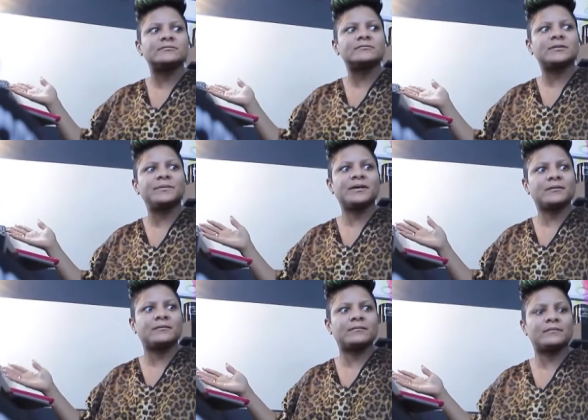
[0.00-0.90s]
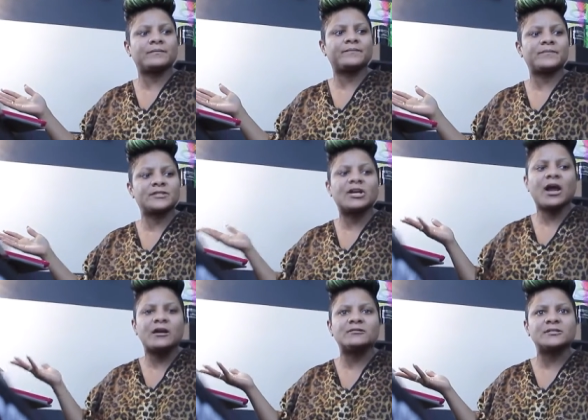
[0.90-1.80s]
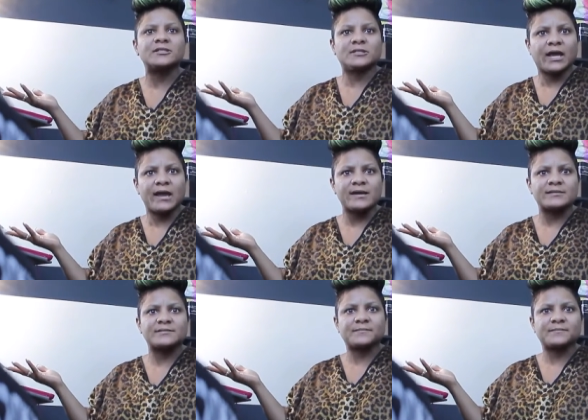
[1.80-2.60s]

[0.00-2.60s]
That the was big, right down the school? The church, yes.